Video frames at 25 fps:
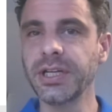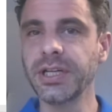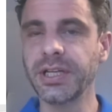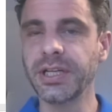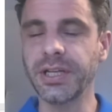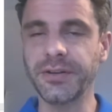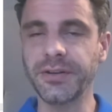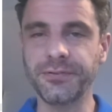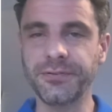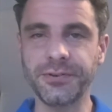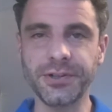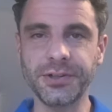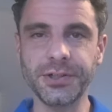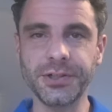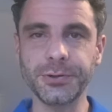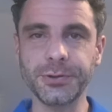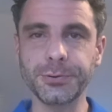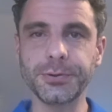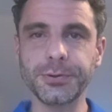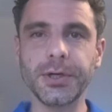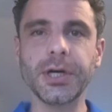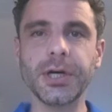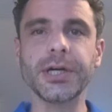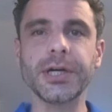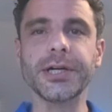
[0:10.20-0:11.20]
if
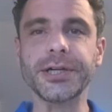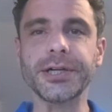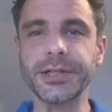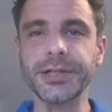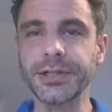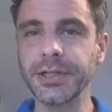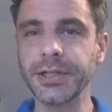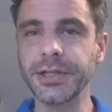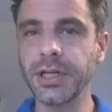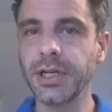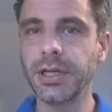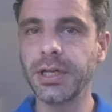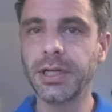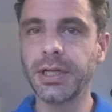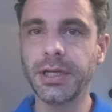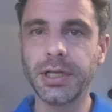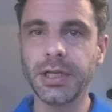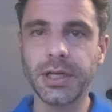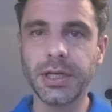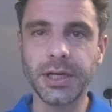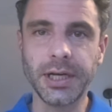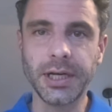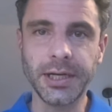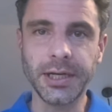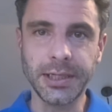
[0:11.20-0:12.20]
you are
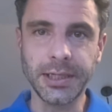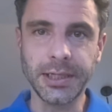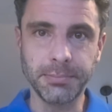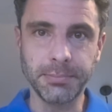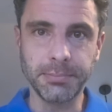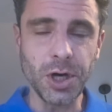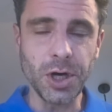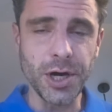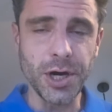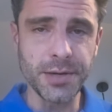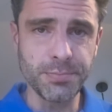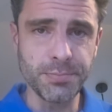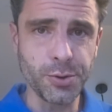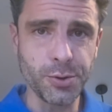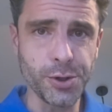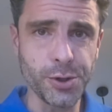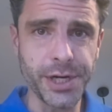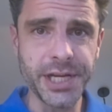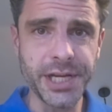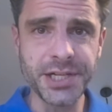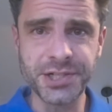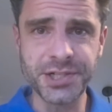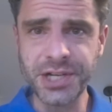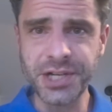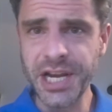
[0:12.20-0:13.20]
on
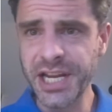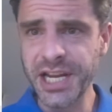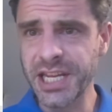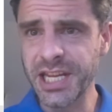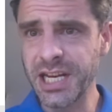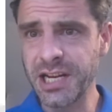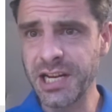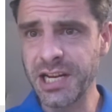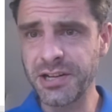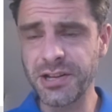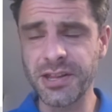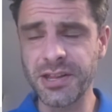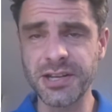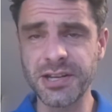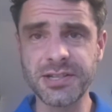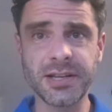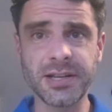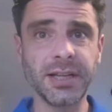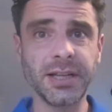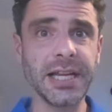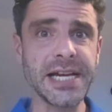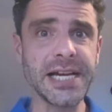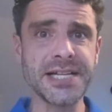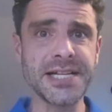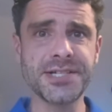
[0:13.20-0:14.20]
point and checking into this
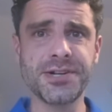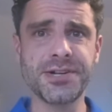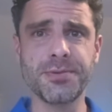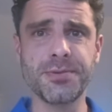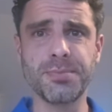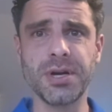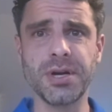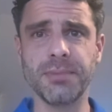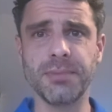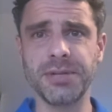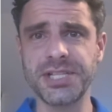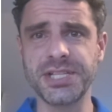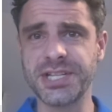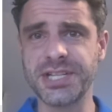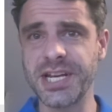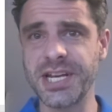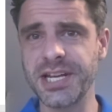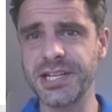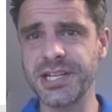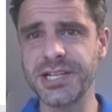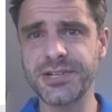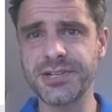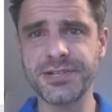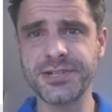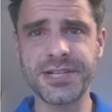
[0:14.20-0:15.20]
class, you're probably saying
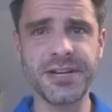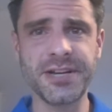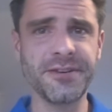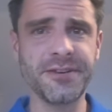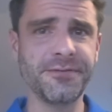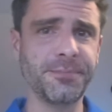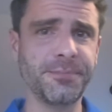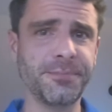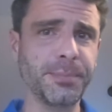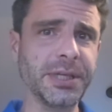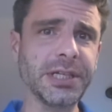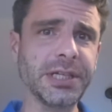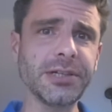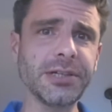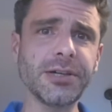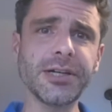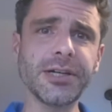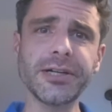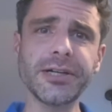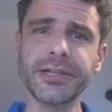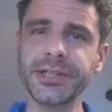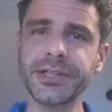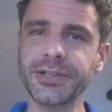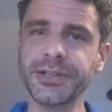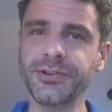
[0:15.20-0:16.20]
to yourself,
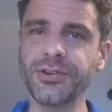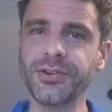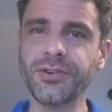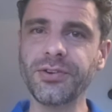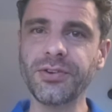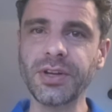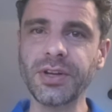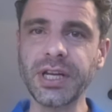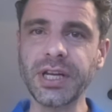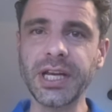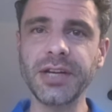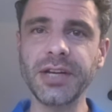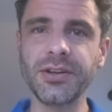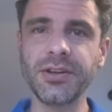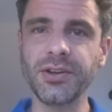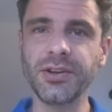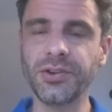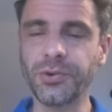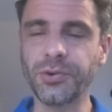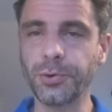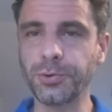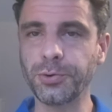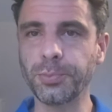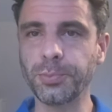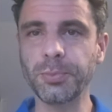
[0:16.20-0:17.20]
Peter, you said
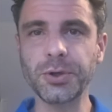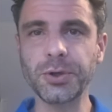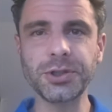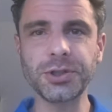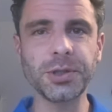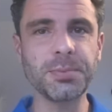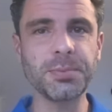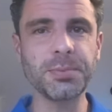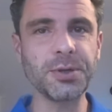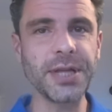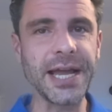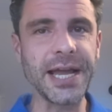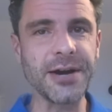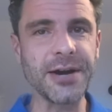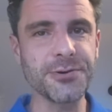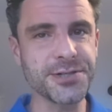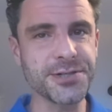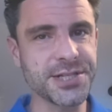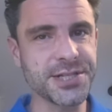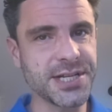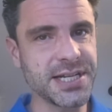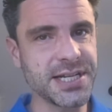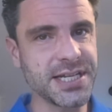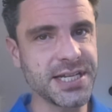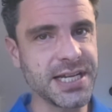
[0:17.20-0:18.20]
this was multiple
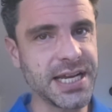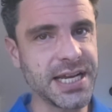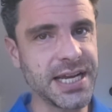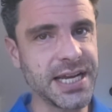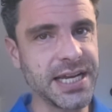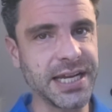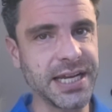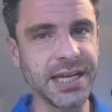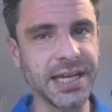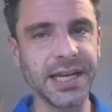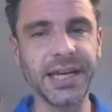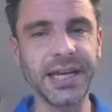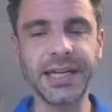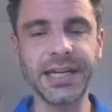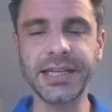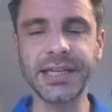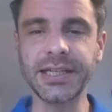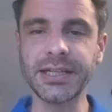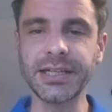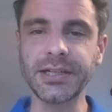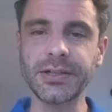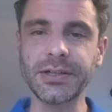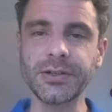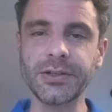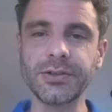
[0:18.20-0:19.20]
hours a day,
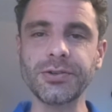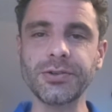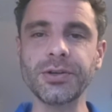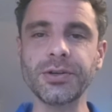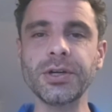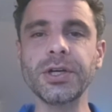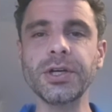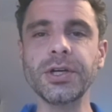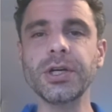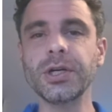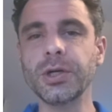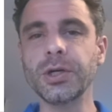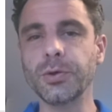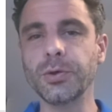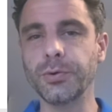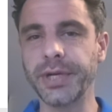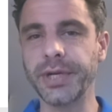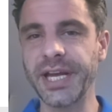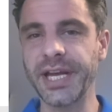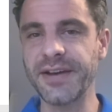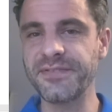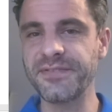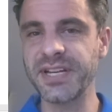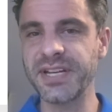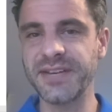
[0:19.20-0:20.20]
and we
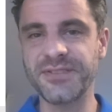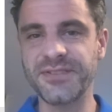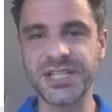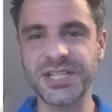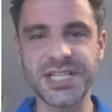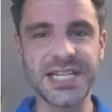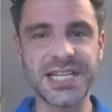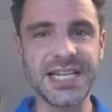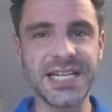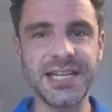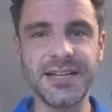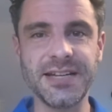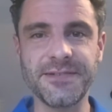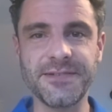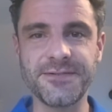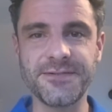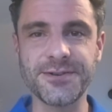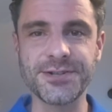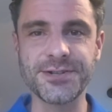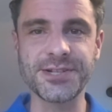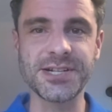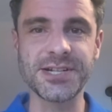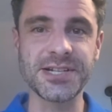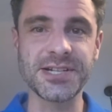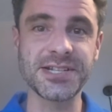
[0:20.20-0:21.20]
haven't even seen the
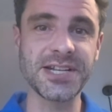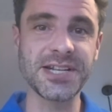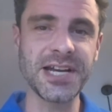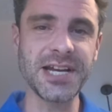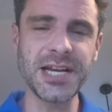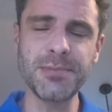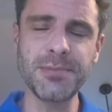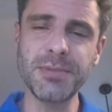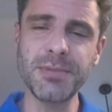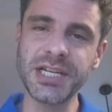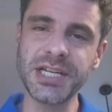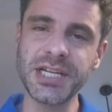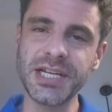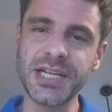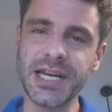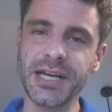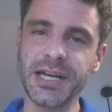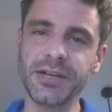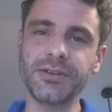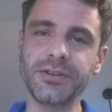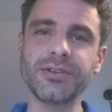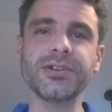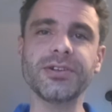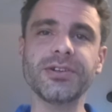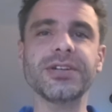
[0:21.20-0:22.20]
first assignment
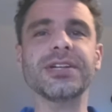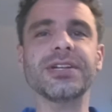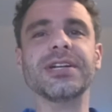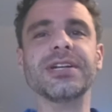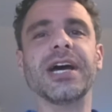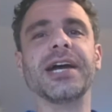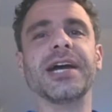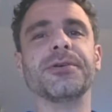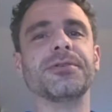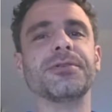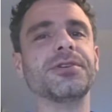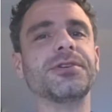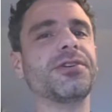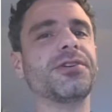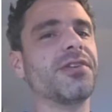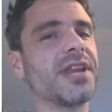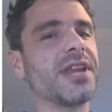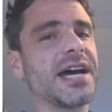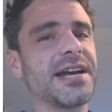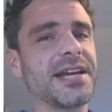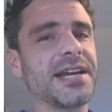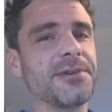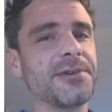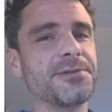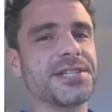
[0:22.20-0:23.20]
yet. And to
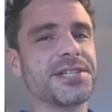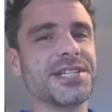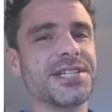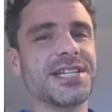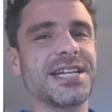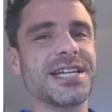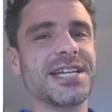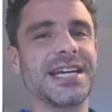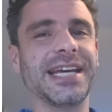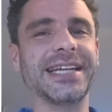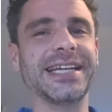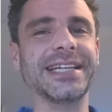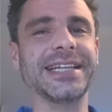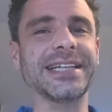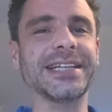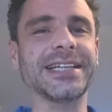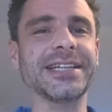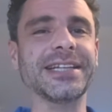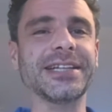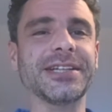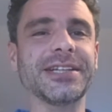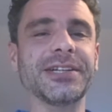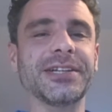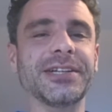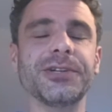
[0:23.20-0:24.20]
that I would say,
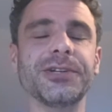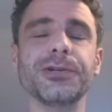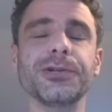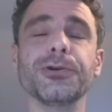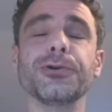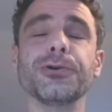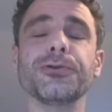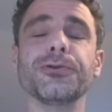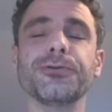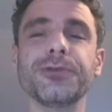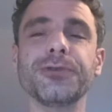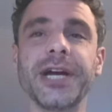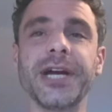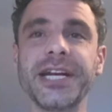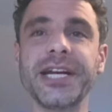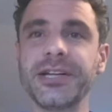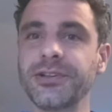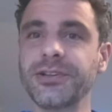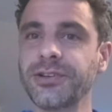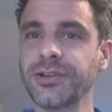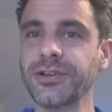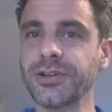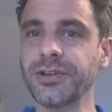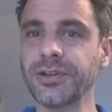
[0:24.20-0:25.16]
you're right.